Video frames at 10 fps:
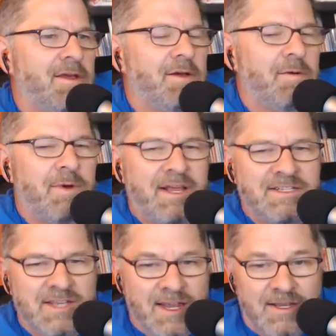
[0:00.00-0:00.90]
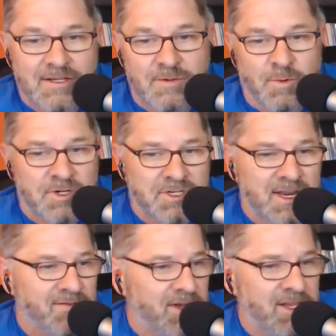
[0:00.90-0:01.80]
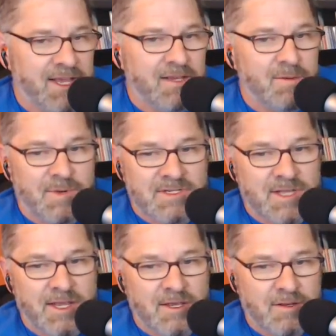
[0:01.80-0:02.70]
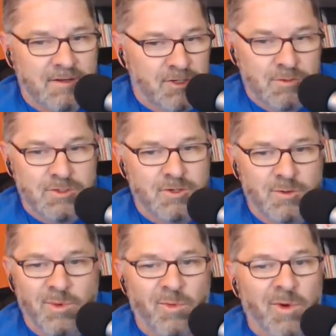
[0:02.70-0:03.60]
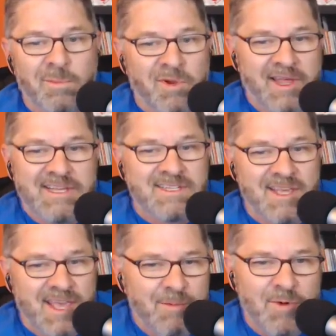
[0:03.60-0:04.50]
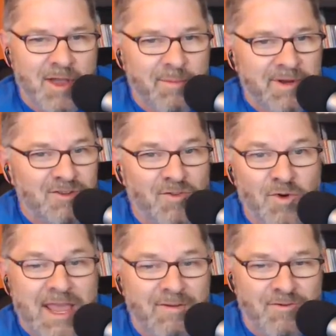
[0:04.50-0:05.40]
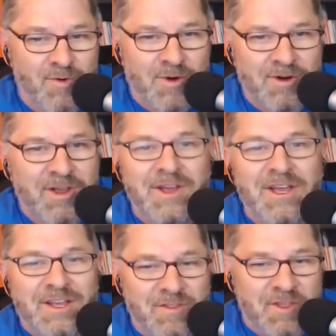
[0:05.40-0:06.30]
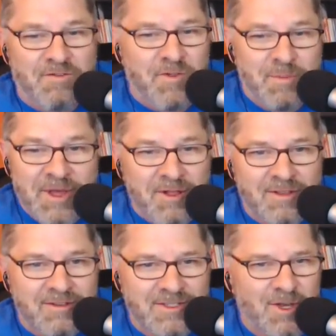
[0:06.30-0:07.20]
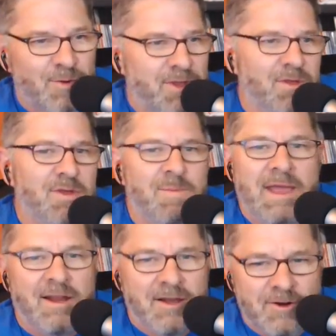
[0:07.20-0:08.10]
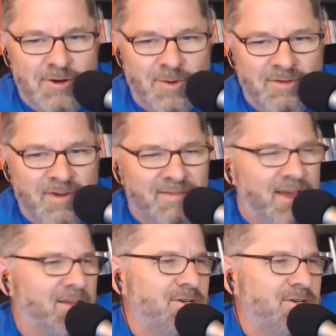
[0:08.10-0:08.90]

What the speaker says: what I said is we're just going to have online companies like YouTube replace the cable companies for the bill. So what you paid $125 or